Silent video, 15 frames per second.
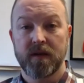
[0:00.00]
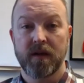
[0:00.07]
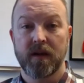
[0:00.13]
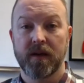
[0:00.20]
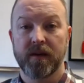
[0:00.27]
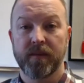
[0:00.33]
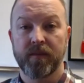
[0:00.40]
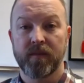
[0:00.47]

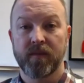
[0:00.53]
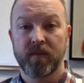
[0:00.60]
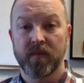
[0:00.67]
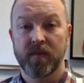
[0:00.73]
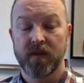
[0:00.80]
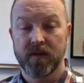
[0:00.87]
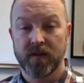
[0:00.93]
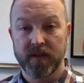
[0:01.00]
um,
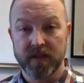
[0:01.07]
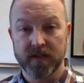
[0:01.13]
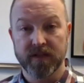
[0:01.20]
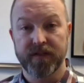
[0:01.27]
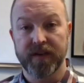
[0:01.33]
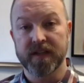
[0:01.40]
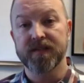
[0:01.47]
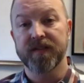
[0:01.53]
the Legal
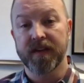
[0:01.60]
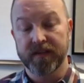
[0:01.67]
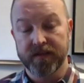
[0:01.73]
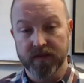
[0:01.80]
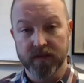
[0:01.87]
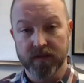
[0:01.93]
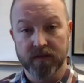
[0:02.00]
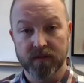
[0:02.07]
Defense Fund
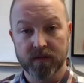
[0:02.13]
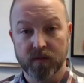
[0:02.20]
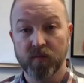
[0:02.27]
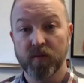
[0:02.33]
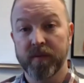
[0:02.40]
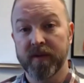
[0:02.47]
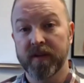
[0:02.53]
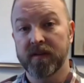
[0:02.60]
for
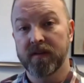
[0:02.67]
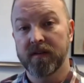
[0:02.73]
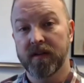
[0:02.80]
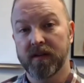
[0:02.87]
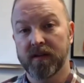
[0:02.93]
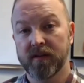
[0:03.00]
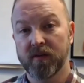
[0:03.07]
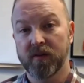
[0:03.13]
women
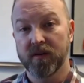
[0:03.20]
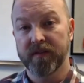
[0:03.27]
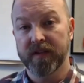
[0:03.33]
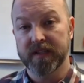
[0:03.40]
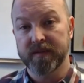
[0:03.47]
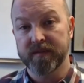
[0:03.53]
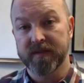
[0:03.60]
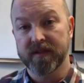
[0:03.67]
uh, who are
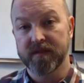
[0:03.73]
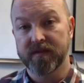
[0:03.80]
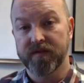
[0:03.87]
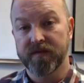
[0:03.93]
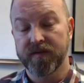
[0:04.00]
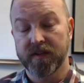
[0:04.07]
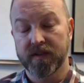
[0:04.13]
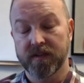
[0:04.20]
victims
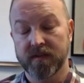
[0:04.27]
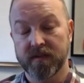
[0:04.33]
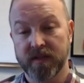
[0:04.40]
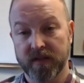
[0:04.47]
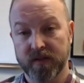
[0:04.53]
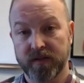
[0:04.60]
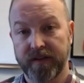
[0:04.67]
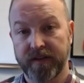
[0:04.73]
of uh,
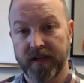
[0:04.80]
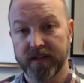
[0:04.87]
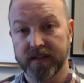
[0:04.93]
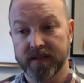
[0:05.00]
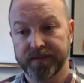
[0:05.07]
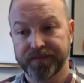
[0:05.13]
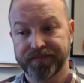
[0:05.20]
sexual violence.